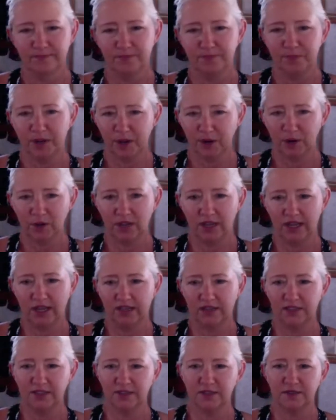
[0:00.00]

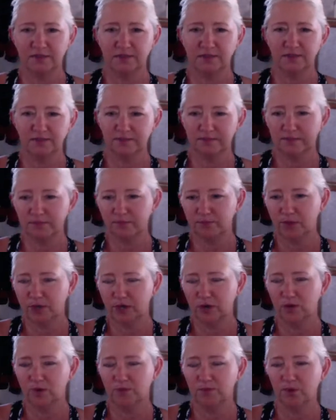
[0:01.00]
paralyzed.
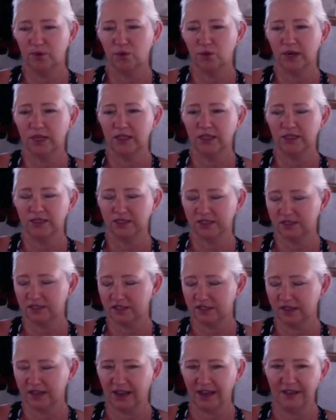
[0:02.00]
Paralysis
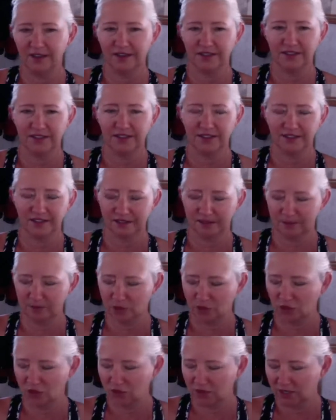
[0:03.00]
analysis. I'm
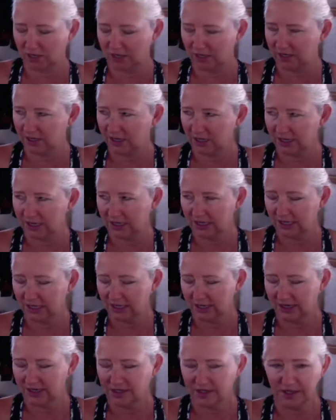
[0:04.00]
sure he
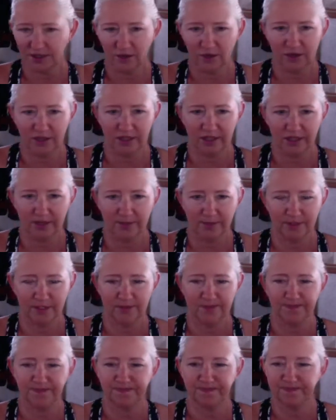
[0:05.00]
is hearing that. But
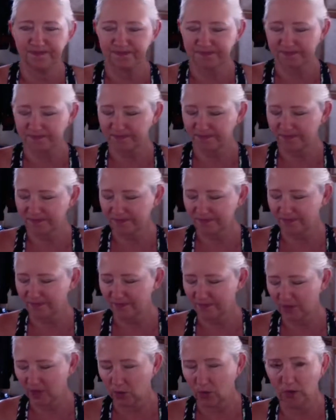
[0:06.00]

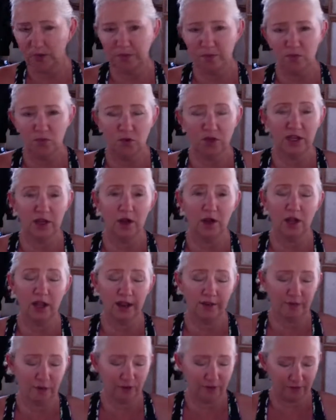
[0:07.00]
we all
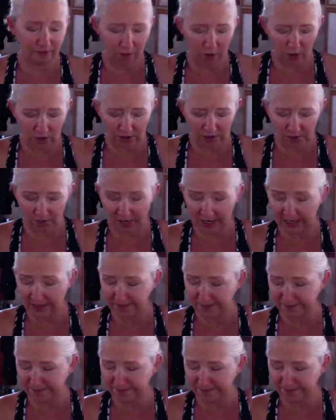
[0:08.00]
have our faults, right?